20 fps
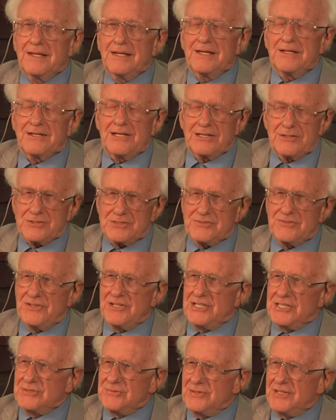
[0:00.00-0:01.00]
And I'll just
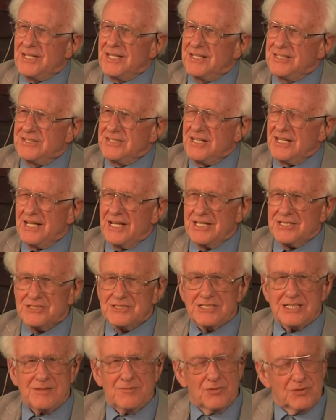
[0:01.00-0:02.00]
finish with that. He
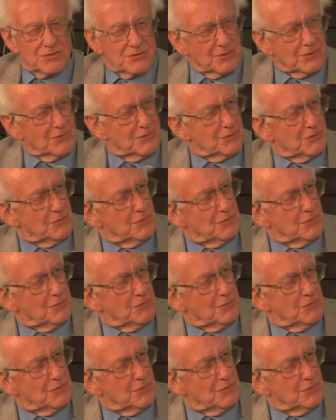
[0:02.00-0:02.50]
asked him, what are you going